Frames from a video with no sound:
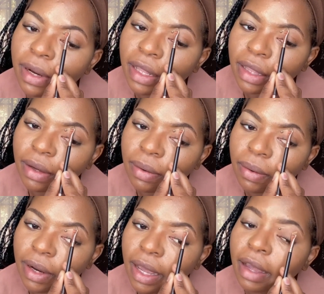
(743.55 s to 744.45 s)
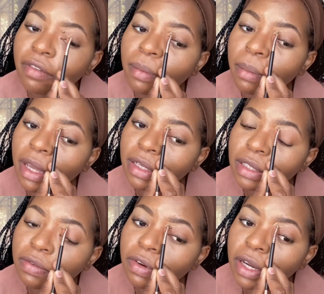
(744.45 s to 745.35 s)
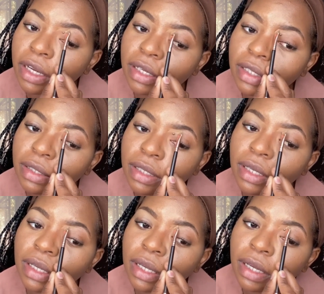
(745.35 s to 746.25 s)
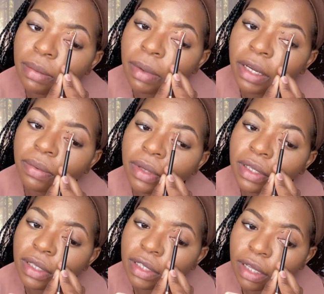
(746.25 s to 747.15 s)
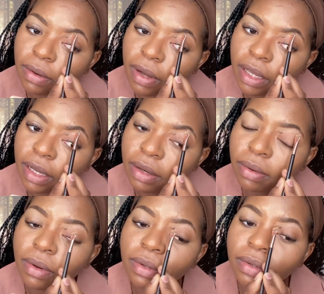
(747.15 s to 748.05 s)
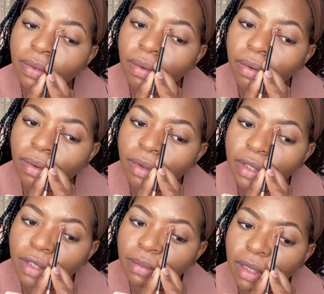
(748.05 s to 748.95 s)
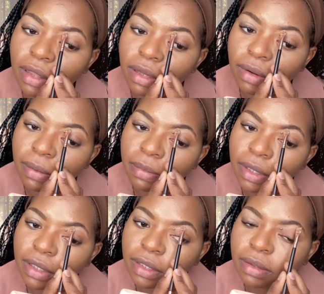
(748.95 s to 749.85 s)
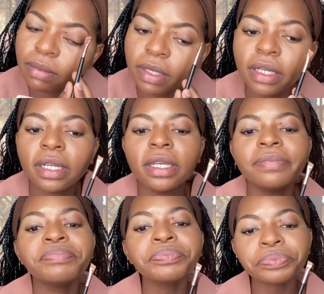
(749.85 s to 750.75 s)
But I thank God I have a best friend, my twin sister, who I can talk to. She's my therapist, really.